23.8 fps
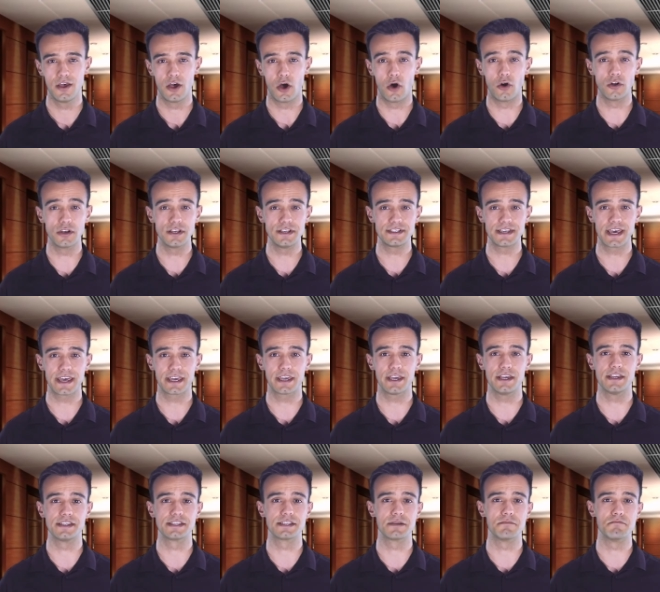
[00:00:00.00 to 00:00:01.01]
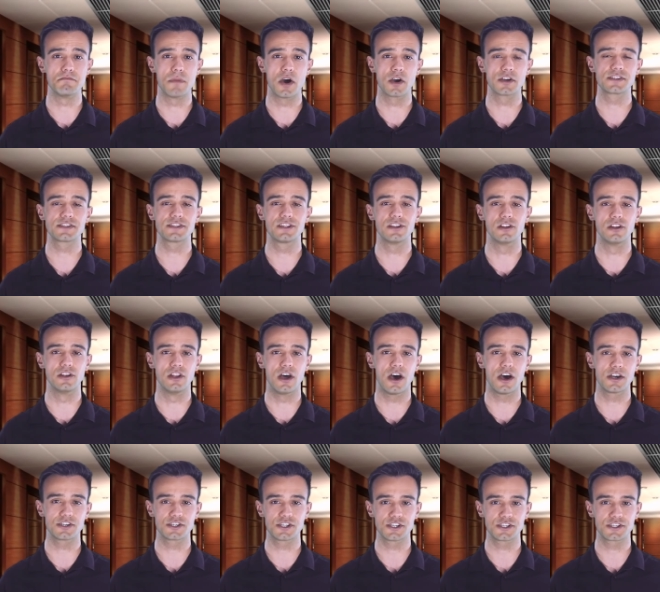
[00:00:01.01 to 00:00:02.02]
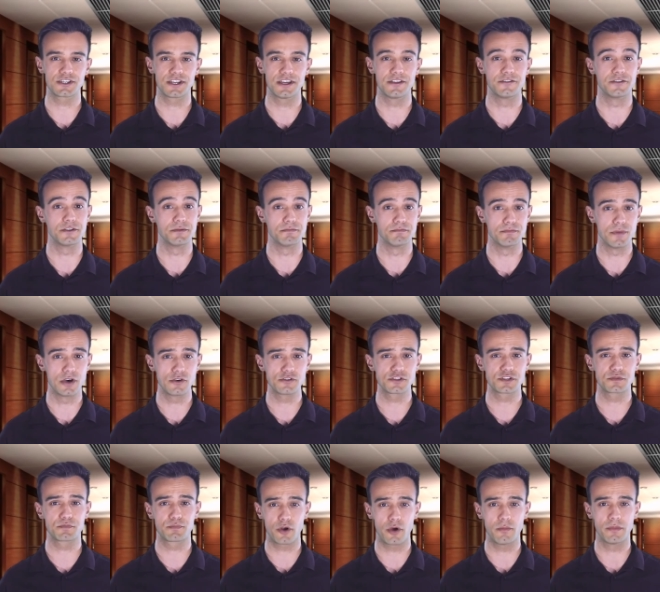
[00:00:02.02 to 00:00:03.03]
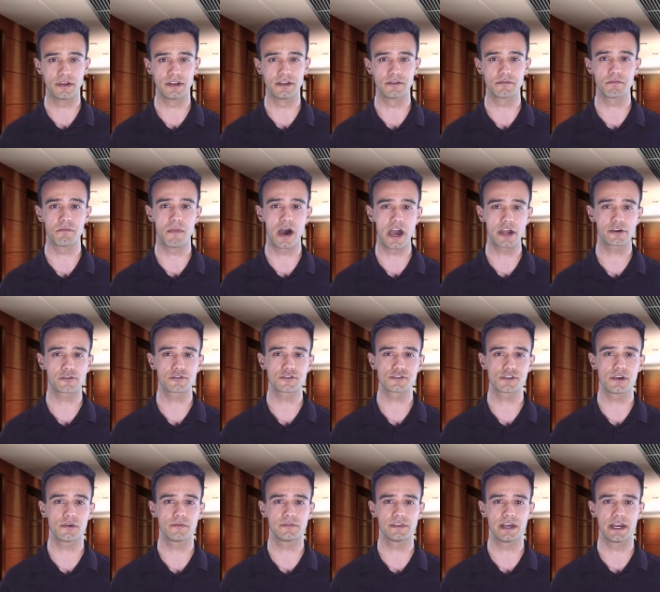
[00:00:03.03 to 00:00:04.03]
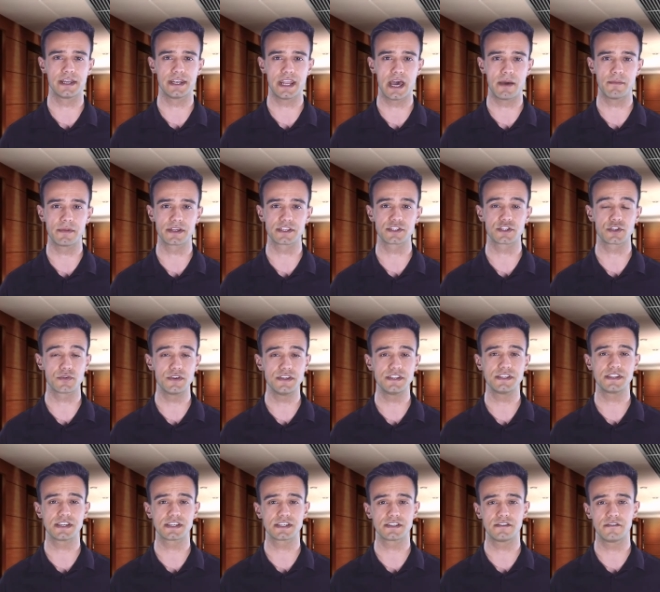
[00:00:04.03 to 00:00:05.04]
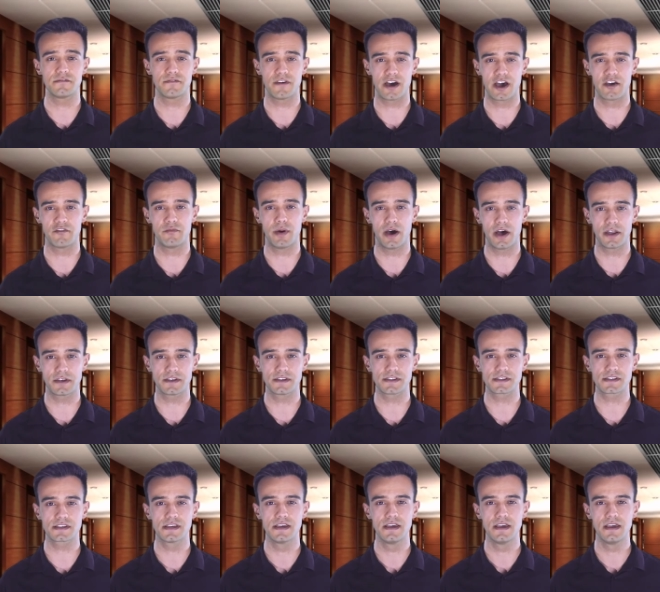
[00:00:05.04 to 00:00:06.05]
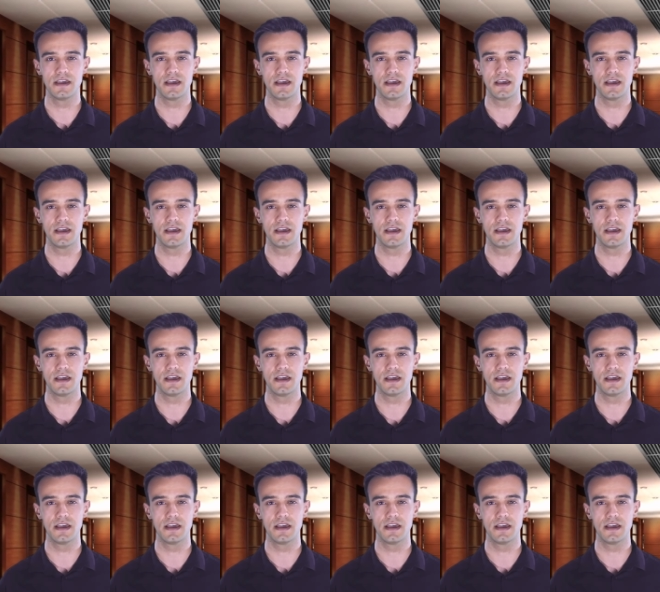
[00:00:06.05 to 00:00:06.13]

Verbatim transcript: Alletec is amongst the largest and the most prominent Microsoft Dynamics 365 partners